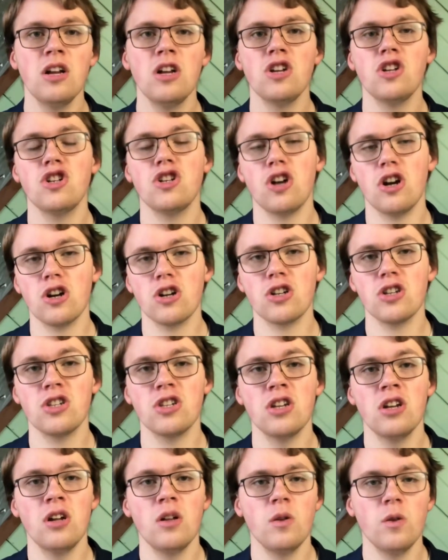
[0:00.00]
Sharks
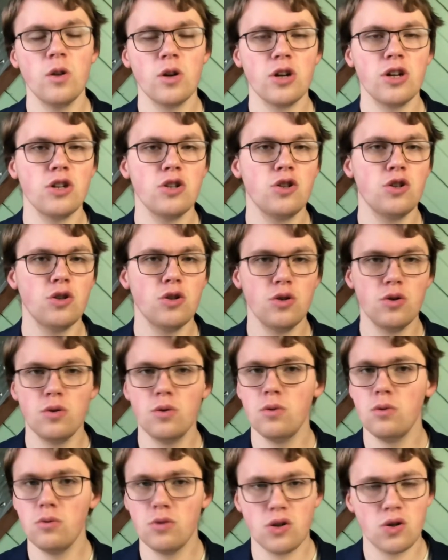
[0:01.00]
looking
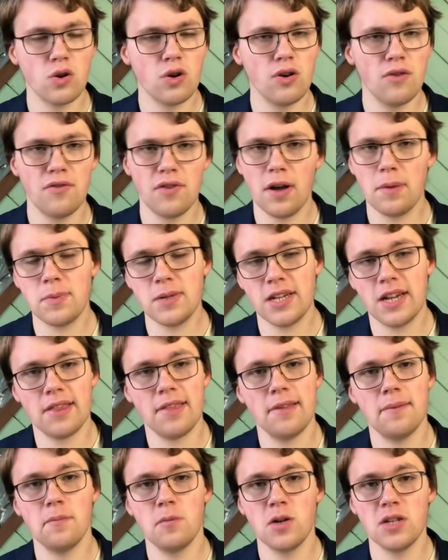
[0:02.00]
to sort of upset
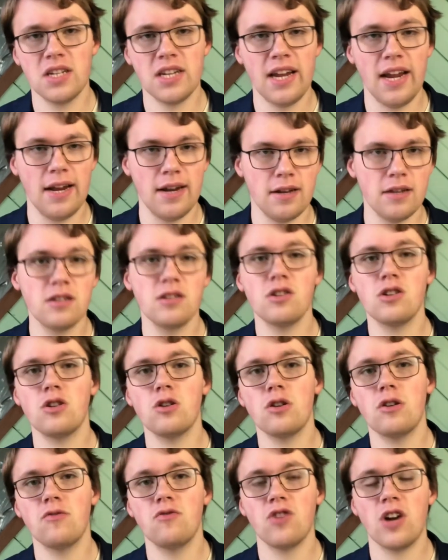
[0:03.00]
them once again and
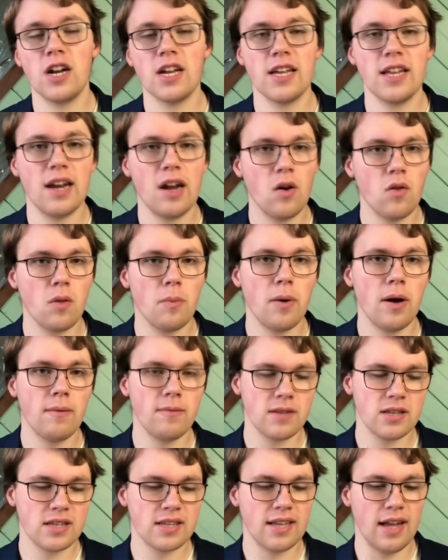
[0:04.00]
sort of try and get out of the
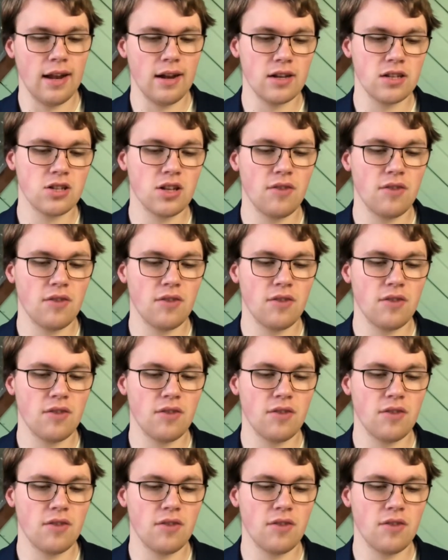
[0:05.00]
bottom of the standings.